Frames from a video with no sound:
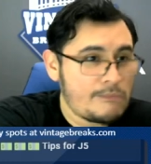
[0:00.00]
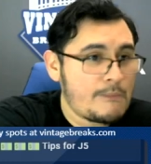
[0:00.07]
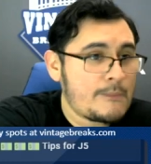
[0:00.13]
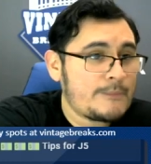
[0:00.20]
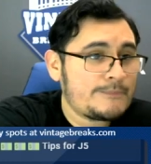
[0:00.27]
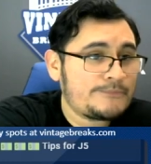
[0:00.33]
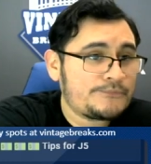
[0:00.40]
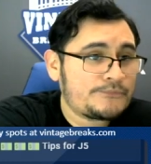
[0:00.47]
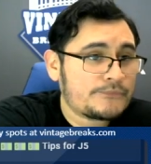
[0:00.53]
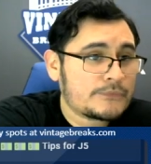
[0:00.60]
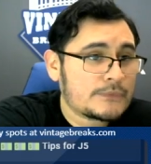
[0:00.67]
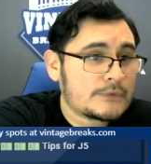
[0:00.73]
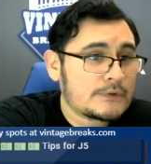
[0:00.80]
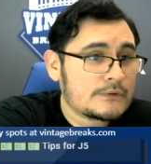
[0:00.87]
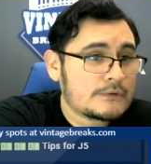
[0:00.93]

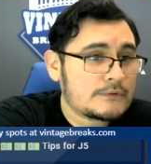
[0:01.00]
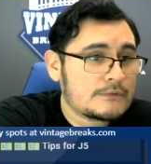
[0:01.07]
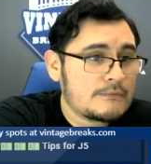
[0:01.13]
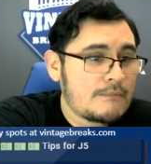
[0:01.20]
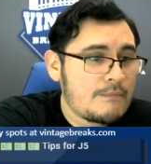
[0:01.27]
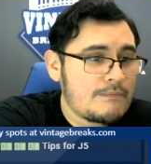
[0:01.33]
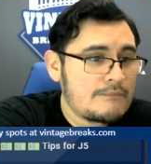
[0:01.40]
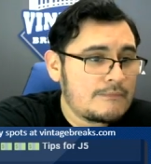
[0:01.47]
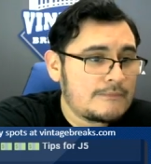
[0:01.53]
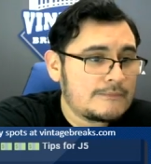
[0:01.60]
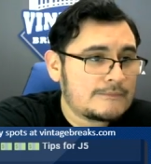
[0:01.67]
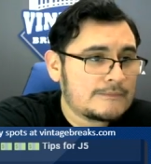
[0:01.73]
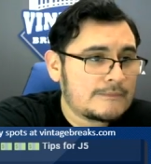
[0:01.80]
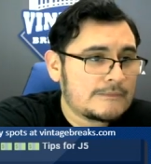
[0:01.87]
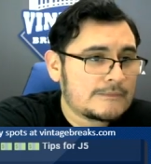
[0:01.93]

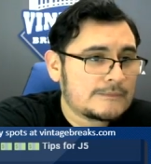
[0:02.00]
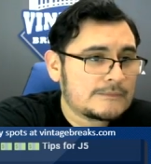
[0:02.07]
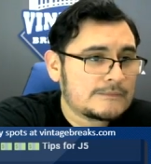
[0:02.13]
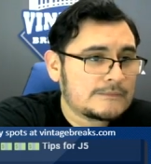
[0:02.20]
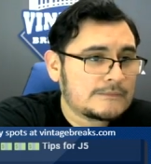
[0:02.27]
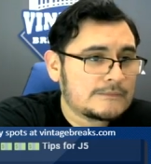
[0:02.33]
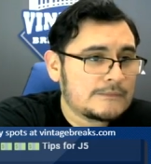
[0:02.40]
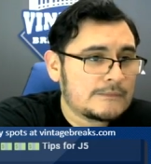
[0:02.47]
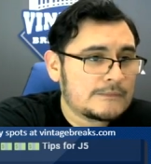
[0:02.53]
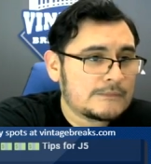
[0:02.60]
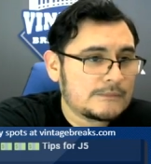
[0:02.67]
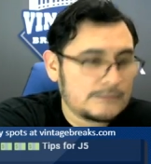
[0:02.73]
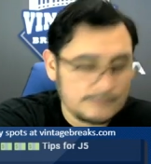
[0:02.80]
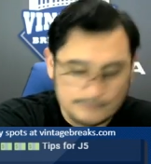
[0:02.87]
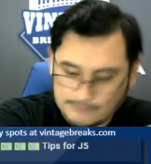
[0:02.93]

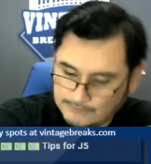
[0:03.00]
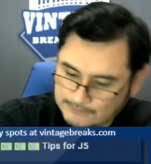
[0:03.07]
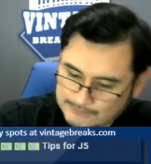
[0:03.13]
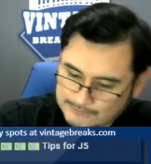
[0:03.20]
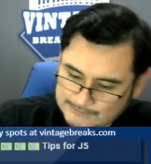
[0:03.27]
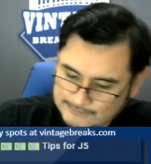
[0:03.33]
Nobody speaks.